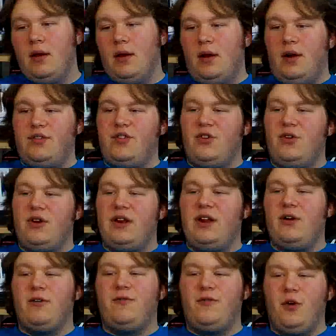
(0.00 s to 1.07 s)
Also, you can
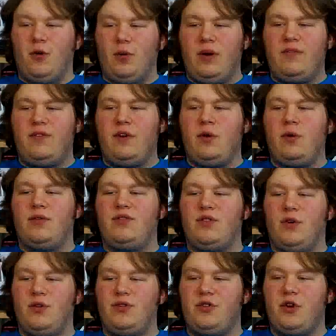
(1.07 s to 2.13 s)
hear a full review of
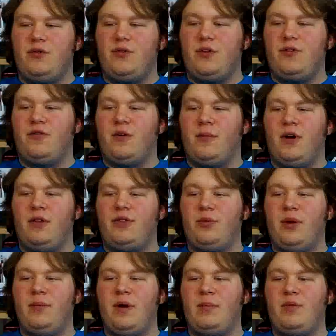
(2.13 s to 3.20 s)
Soul Surfer from all
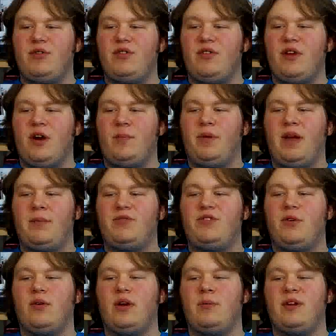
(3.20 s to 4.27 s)
3 members of the RPM
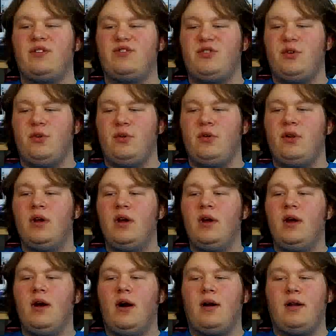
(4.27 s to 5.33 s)
show coming soon
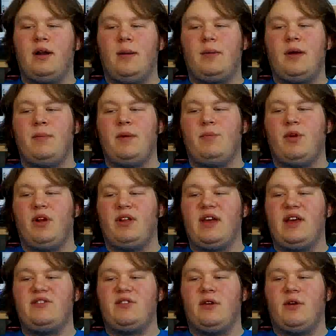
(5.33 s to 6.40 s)
on an upcoming
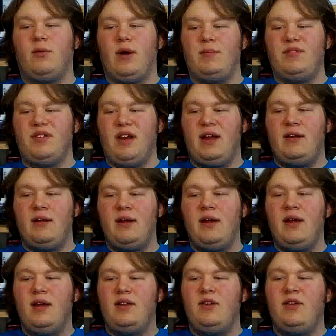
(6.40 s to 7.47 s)
broadcast on our website.
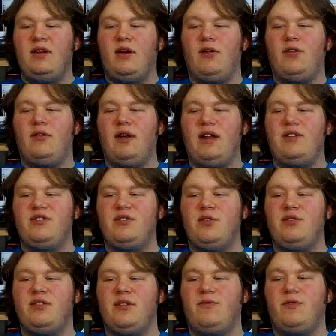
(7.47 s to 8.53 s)
You can get all the latest
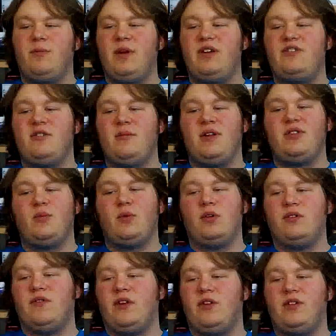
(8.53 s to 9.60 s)
news and information about the
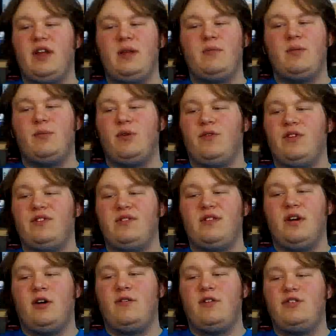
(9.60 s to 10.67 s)
world of entertainment, movies, and
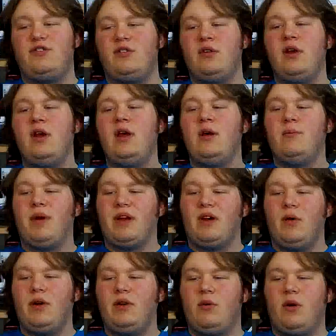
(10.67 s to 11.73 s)
television by
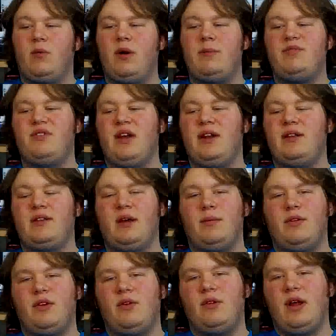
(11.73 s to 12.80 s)
going to our website at
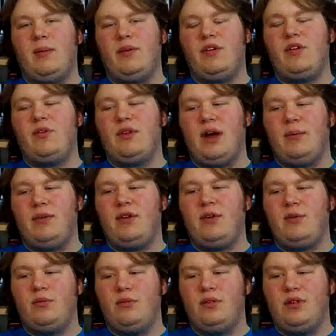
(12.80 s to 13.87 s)

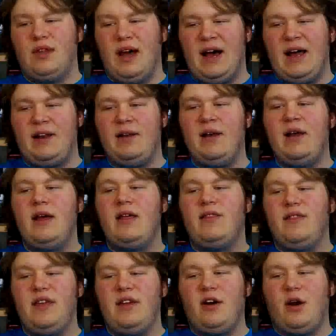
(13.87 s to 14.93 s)

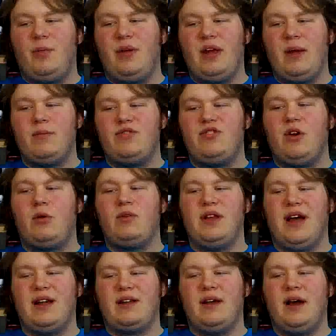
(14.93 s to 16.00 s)

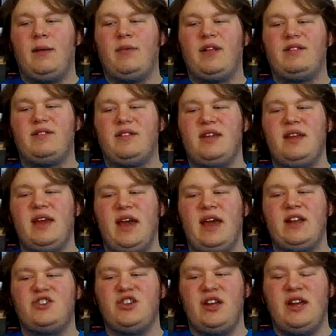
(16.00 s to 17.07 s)
www.therpmshow.com. That's
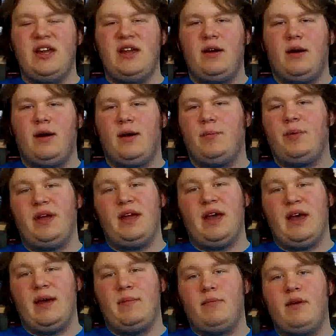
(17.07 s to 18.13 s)

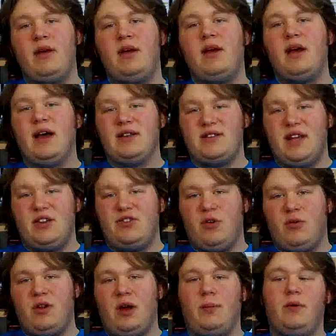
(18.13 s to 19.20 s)
THERPMSHOW.
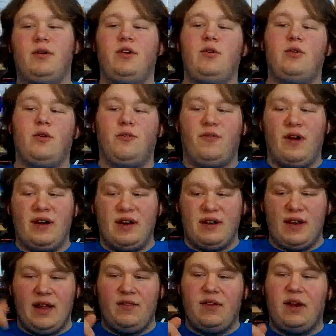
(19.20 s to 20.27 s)
You'll find it
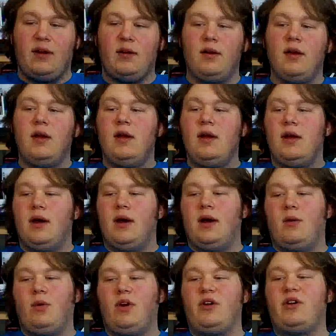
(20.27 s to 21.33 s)
down there.
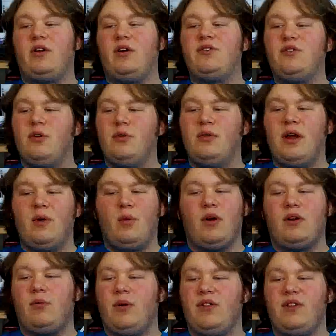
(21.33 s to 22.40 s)
Where you can also
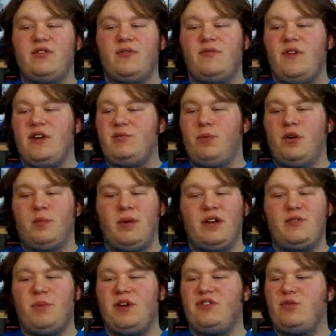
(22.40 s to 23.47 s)
network with us on Facebook,
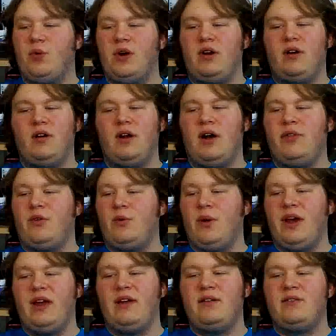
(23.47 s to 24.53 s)
MySpace, Twitter, other
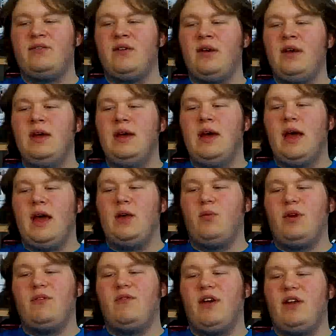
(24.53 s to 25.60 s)
ways, and
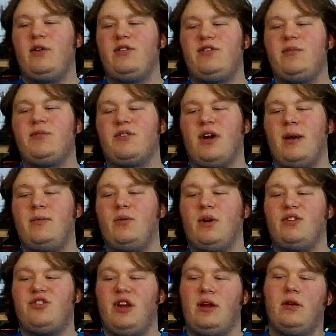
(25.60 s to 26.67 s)
we invite you to subscribe to our
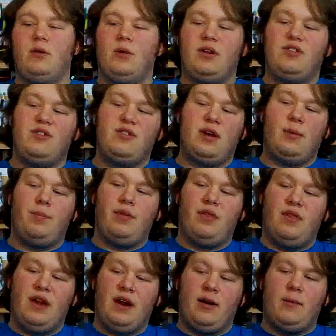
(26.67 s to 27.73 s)
channel, which is up
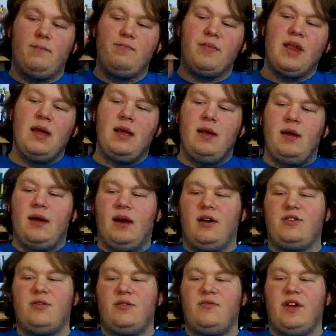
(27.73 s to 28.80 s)
there. I
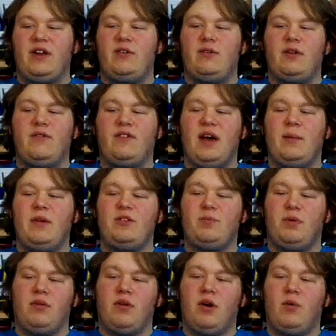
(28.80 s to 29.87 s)
also invite you to leave comments
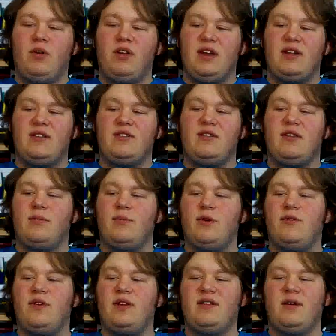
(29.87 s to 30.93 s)
below when you get to see the
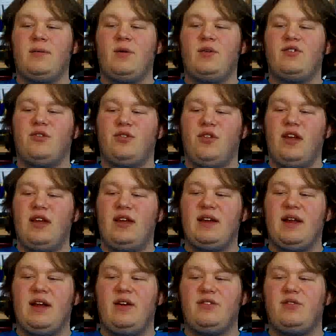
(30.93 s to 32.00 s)
movie and tell me what you think,
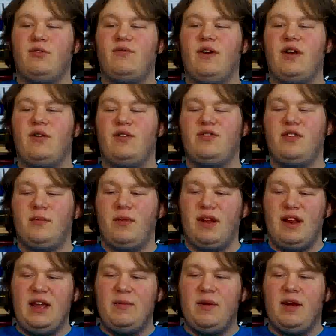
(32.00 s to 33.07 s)
and I also invite you to send me an
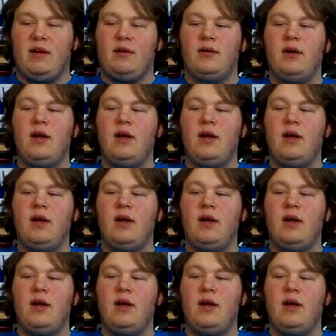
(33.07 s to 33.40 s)
email